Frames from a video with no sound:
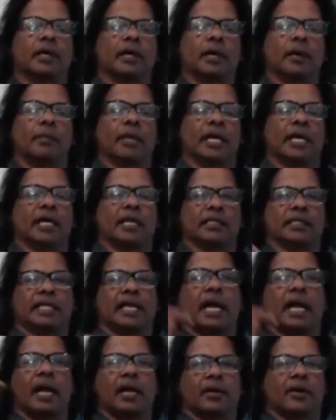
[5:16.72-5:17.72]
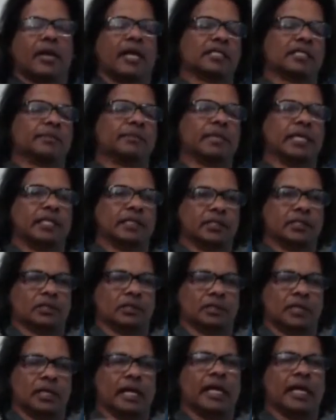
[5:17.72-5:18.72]
because then 100x means
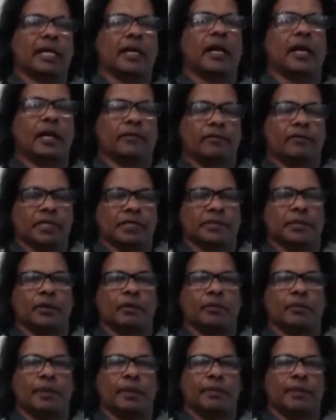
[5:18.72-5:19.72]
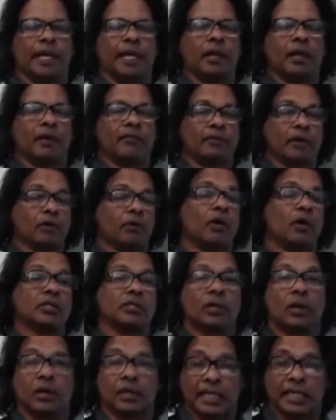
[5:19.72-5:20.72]
their entire investment will be paid off across
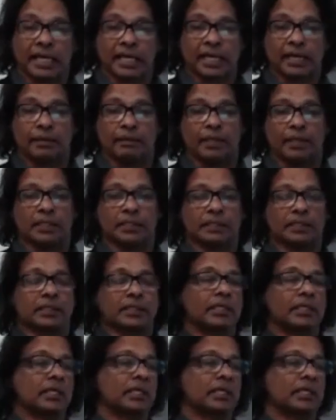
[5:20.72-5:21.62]
all 10 companies.